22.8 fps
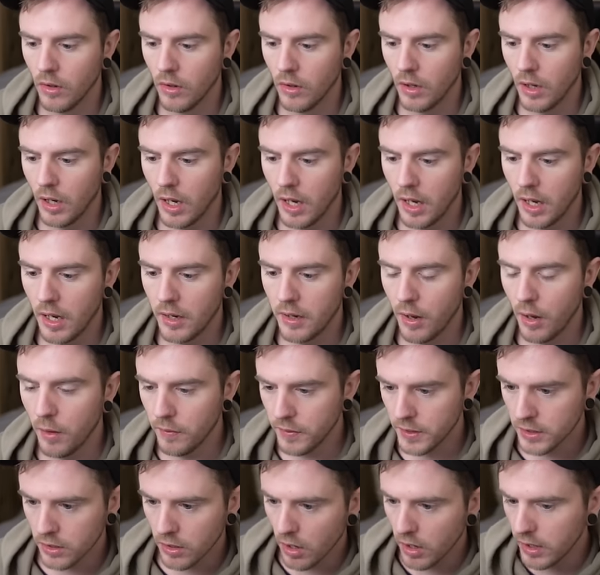And hopefully
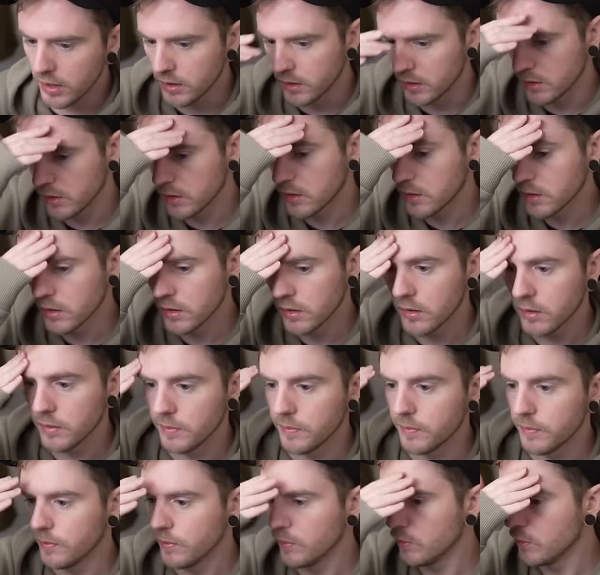he's got aces,
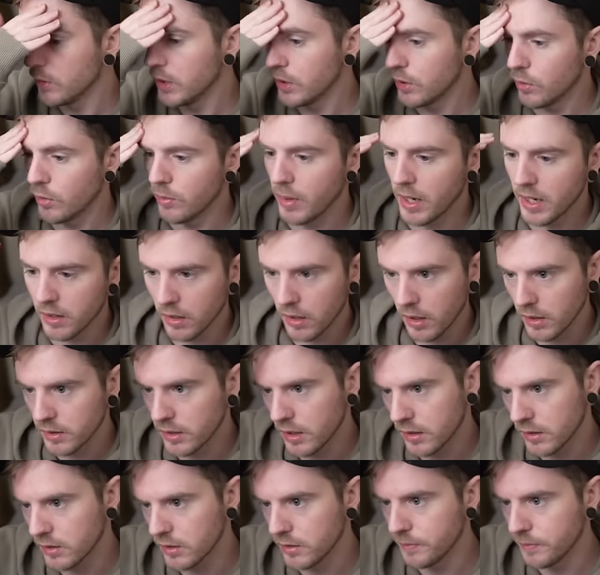which would make a lot of sense.